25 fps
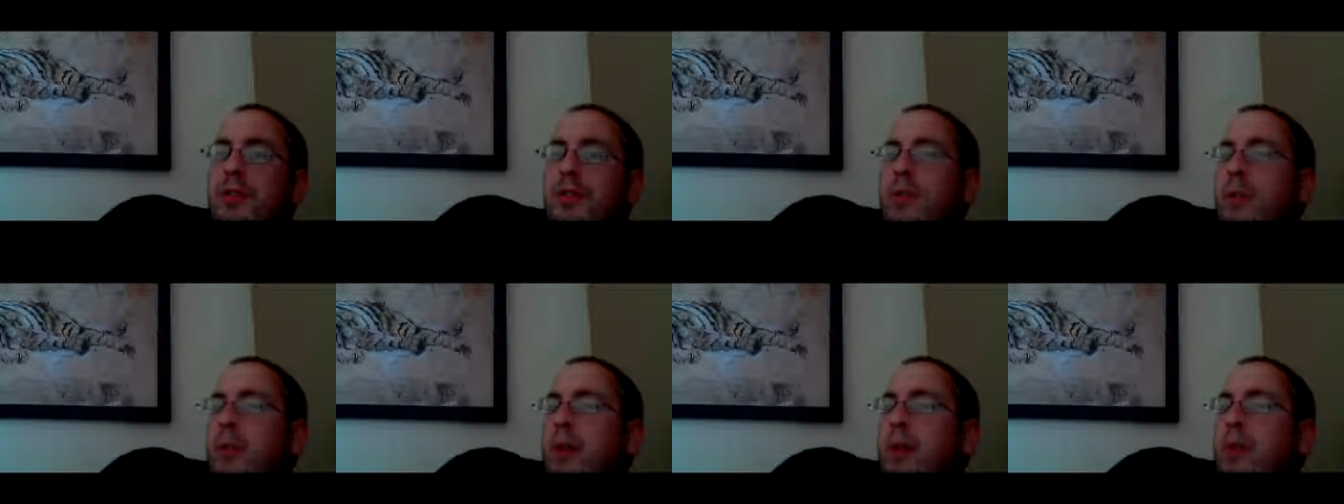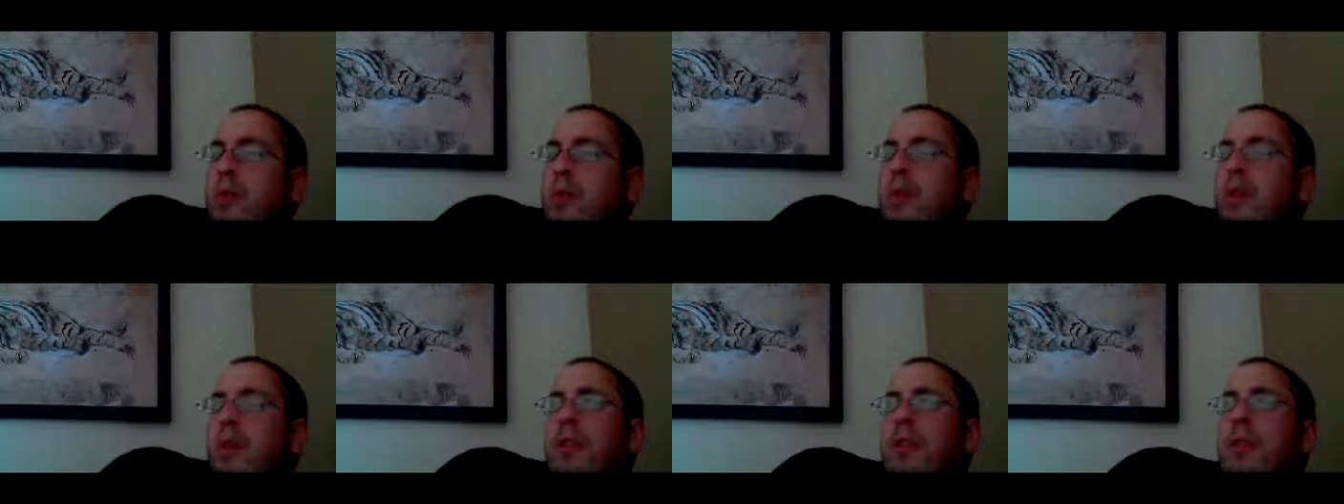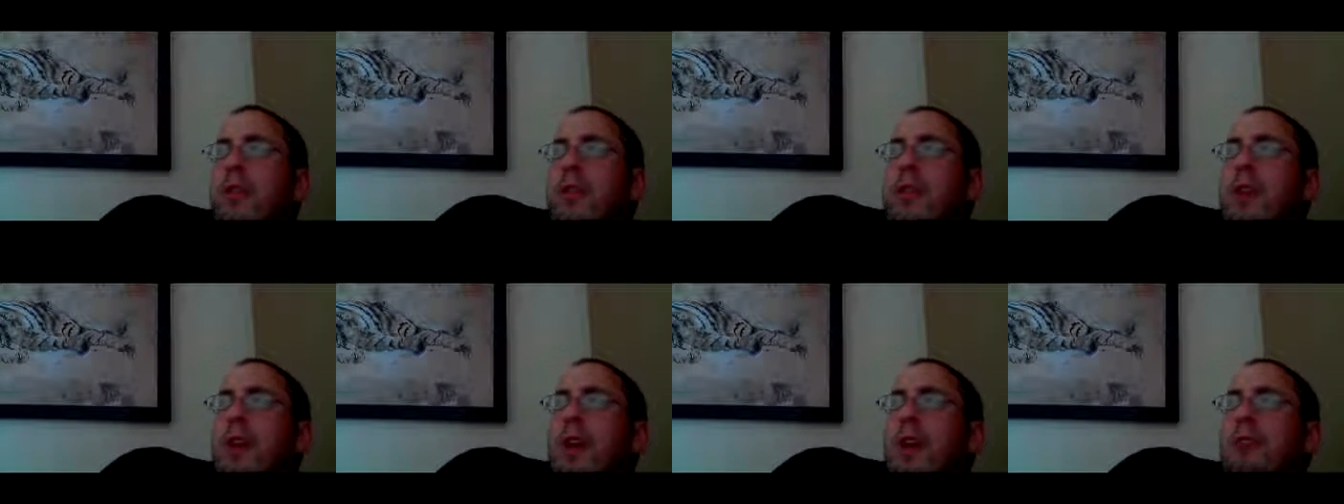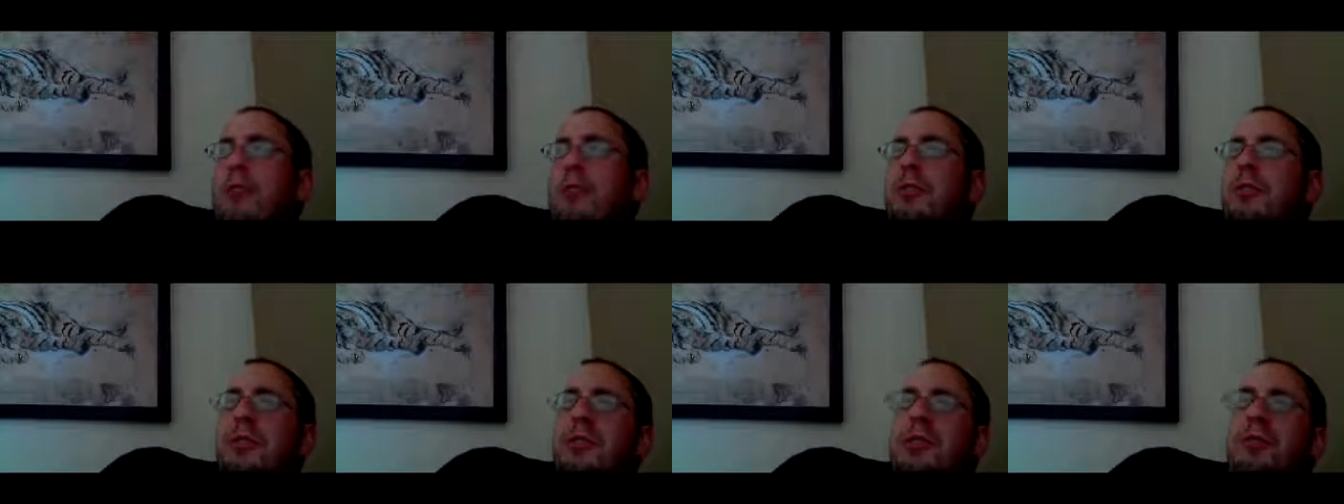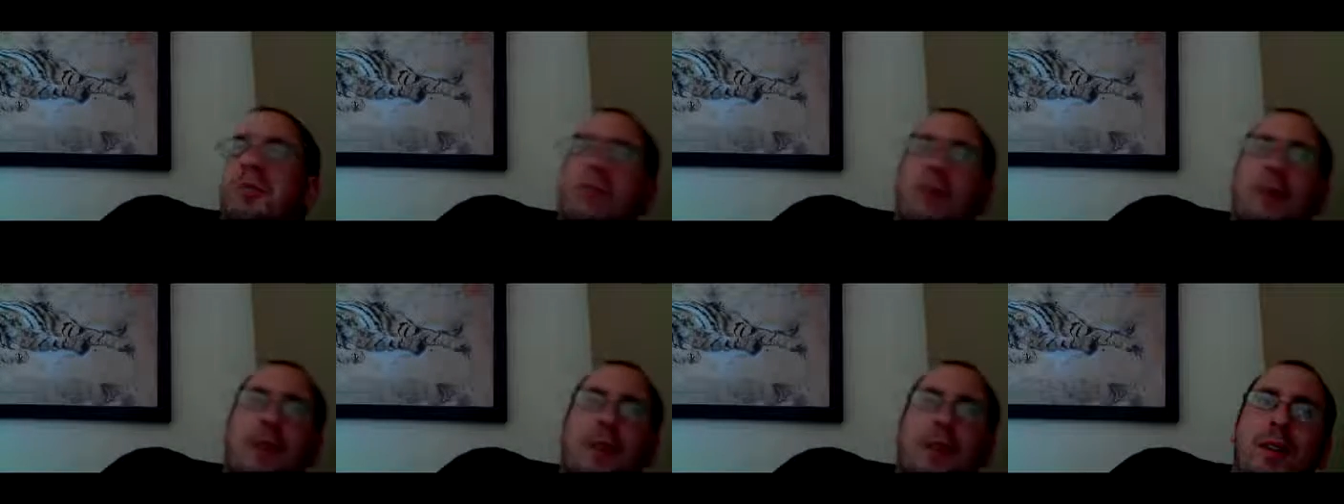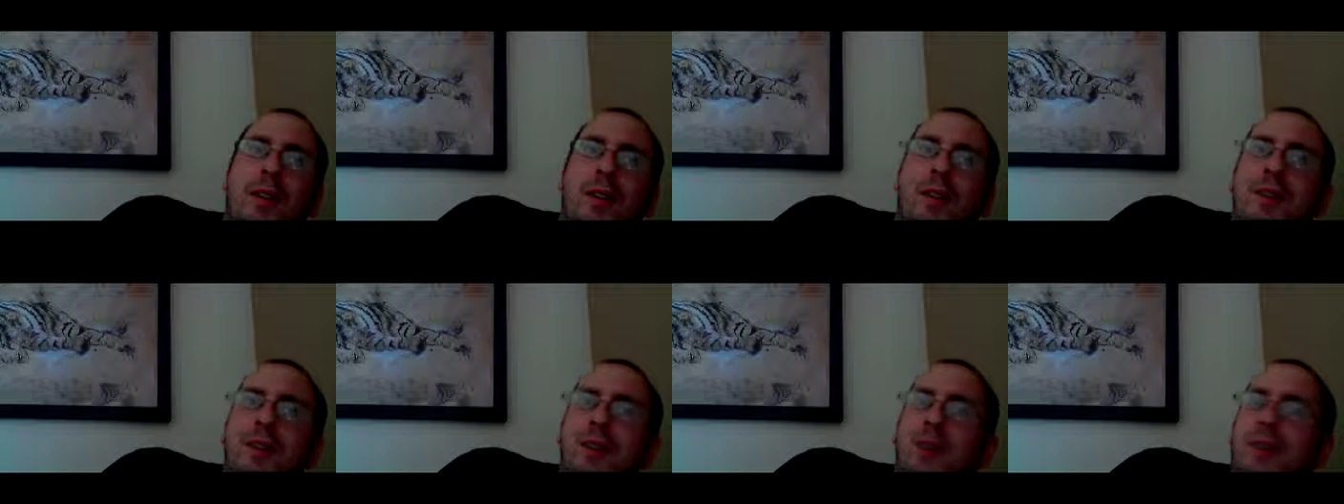I'm like, "Well, there's Patrick Stewart.
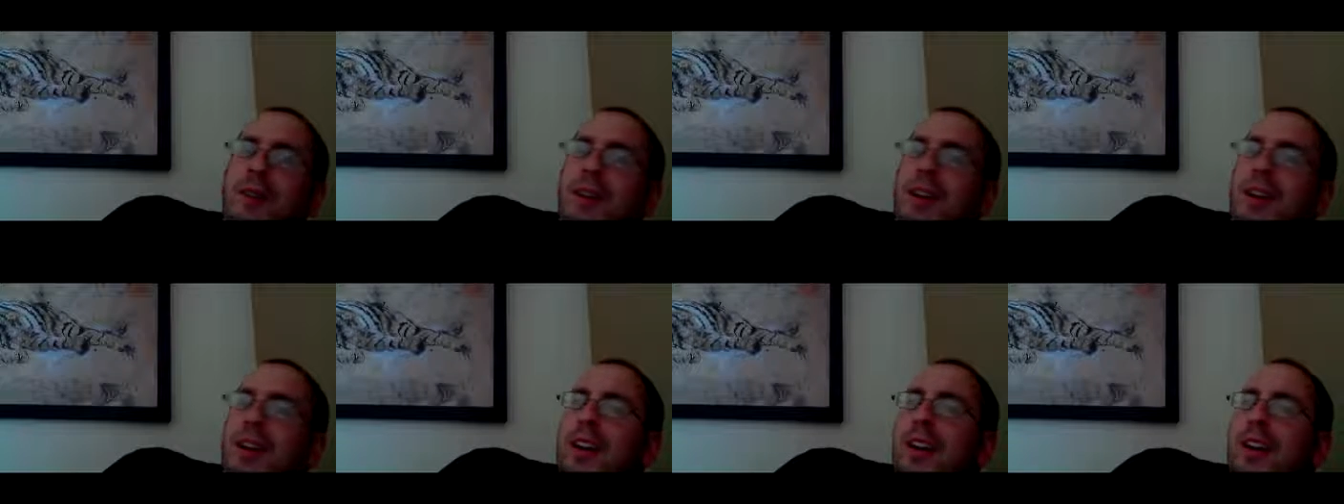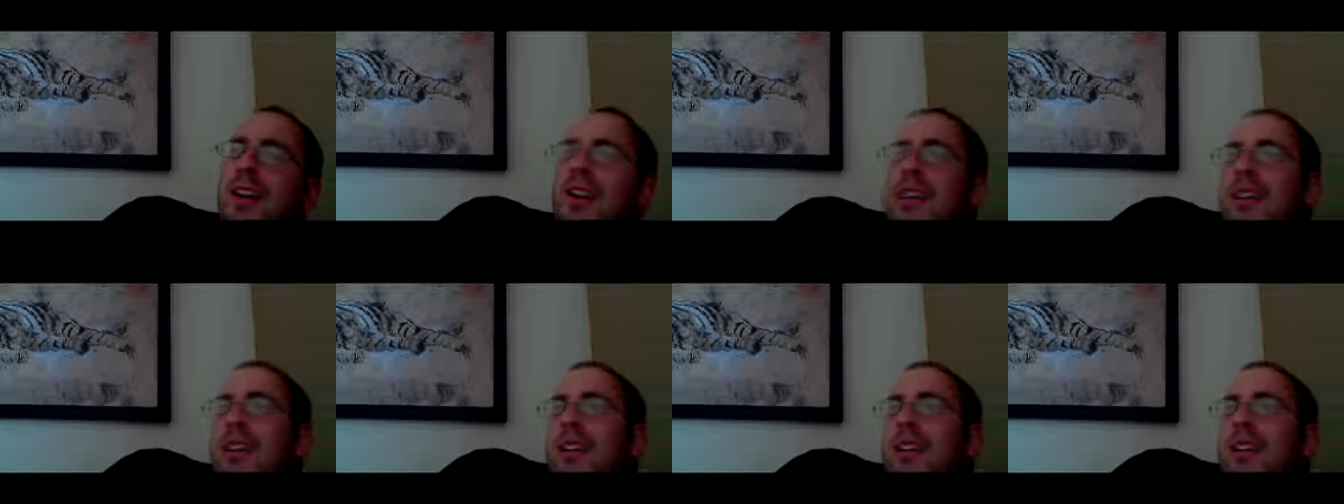He's great.